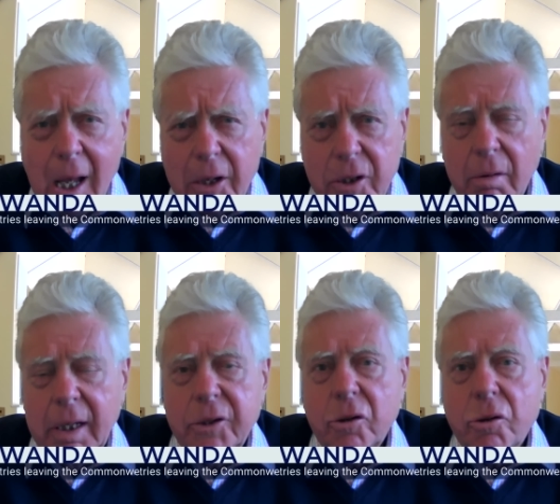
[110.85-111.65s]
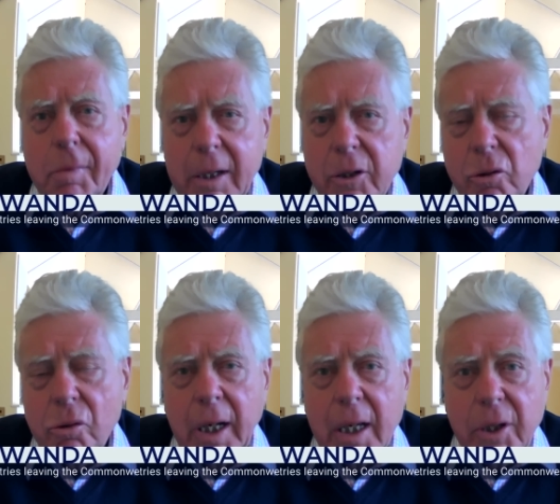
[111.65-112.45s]
So it's a tremendous
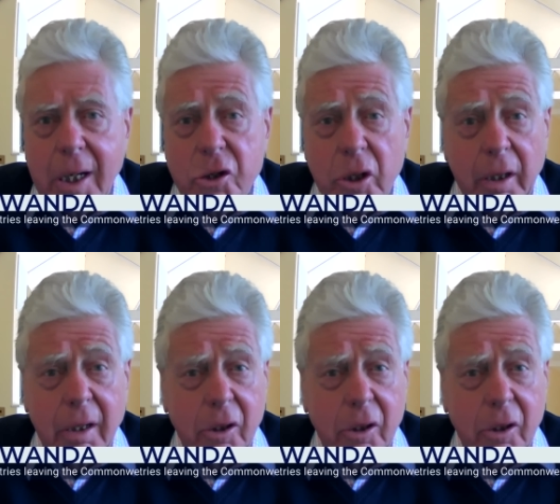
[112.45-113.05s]
organisation.